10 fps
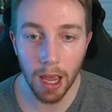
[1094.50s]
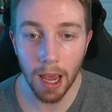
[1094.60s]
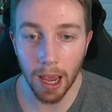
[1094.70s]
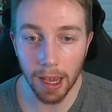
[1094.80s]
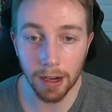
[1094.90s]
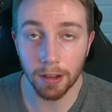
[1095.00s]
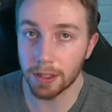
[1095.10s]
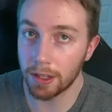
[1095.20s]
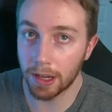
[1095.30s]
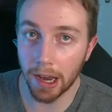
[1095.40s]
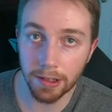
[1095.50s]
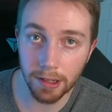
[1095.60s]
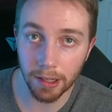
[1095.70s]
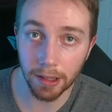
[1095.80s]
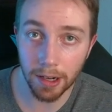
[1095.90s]
and I'll see you guys
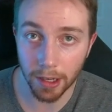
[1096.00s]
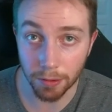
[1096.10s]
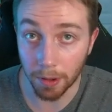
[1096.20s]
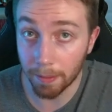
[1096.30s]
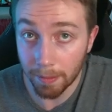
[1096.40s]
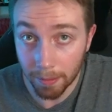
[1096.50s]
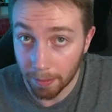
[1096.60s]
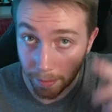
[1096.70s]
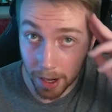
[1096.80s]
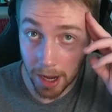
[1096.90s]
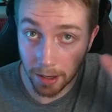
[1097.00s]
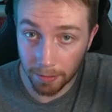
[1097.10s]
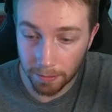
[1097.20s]
in the next one. Bye.